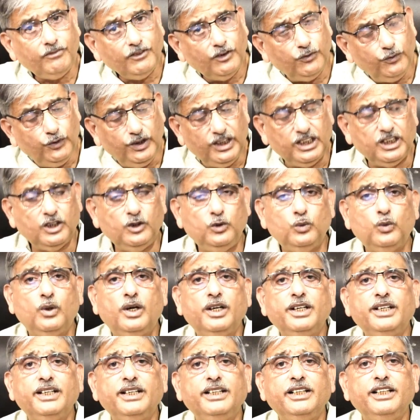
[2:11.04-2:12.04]
We
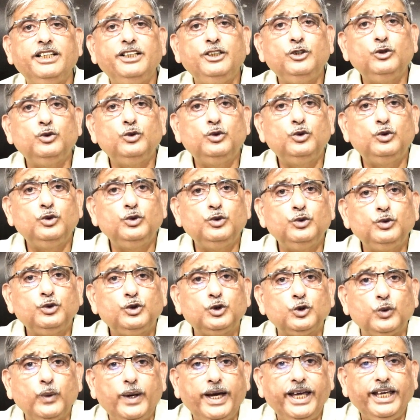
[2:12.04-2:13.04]
convert it into
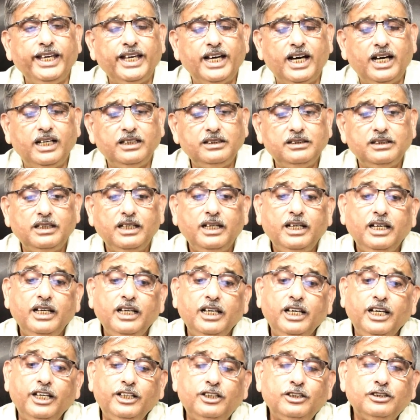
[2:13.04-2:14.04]
square yards,
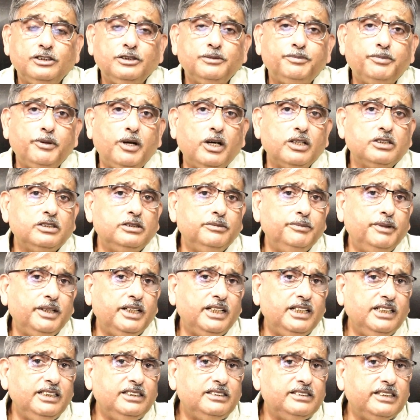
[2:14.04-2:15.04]
it is
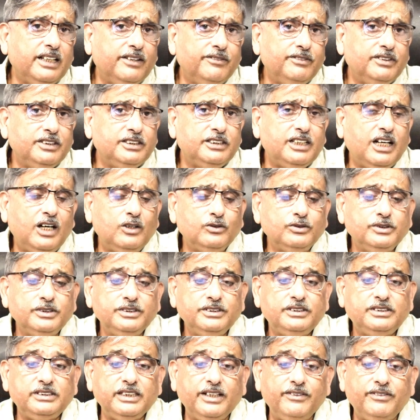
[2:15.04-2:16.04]
approximately
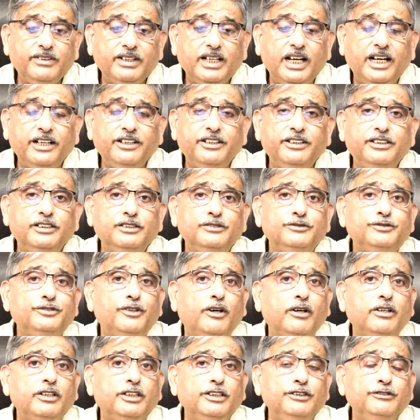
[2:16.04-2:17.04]

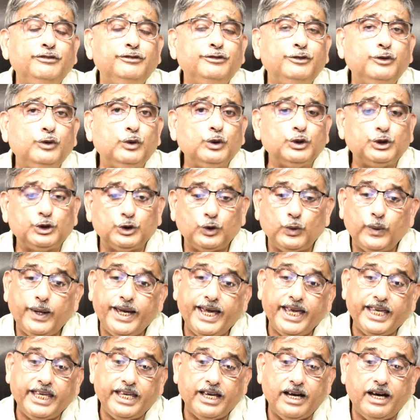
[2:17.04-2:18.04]
7,744
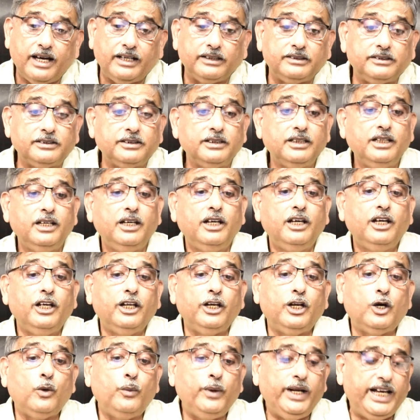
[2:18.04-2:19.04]
square yards.
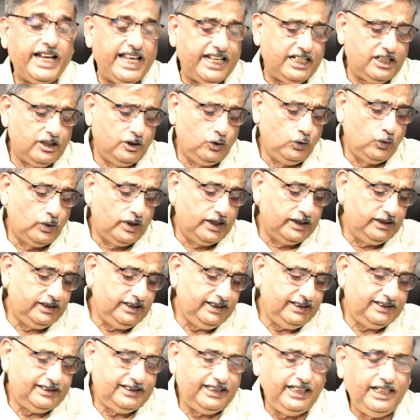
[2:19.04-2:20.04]
Now when I convert
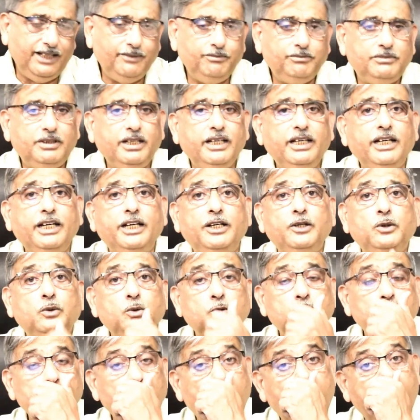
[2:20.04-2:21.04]
the same thing
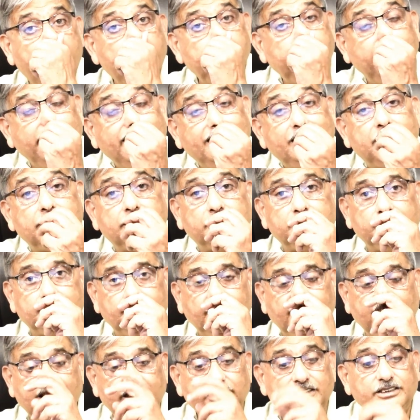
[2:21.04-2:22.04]
into square meters,
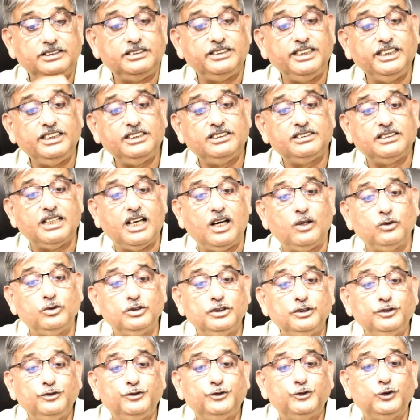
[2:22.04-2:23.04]
it is
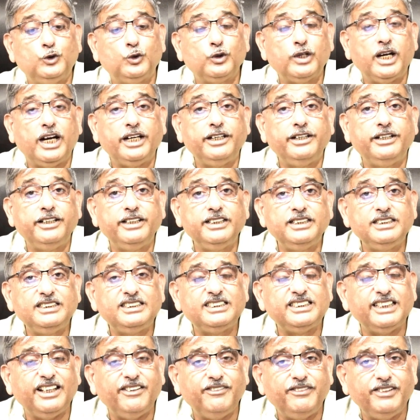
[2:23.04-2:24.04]

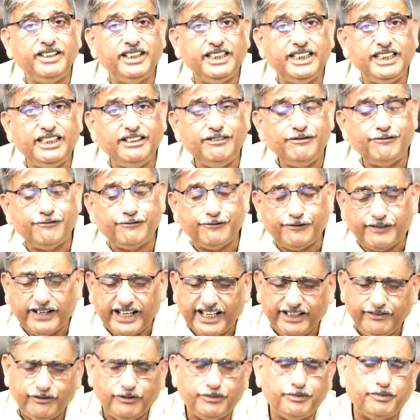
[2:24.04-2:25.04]

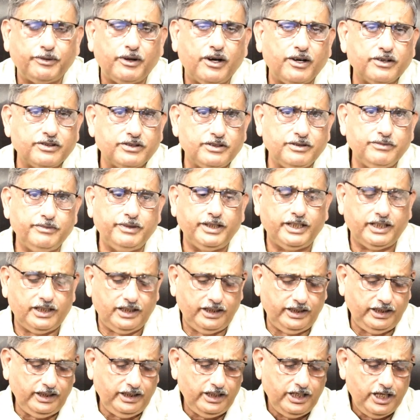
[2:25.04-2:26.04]
6,475
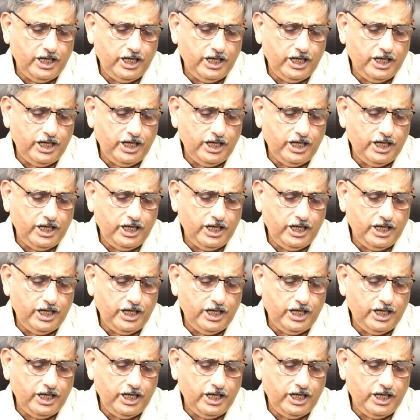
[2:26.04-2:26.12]
approximately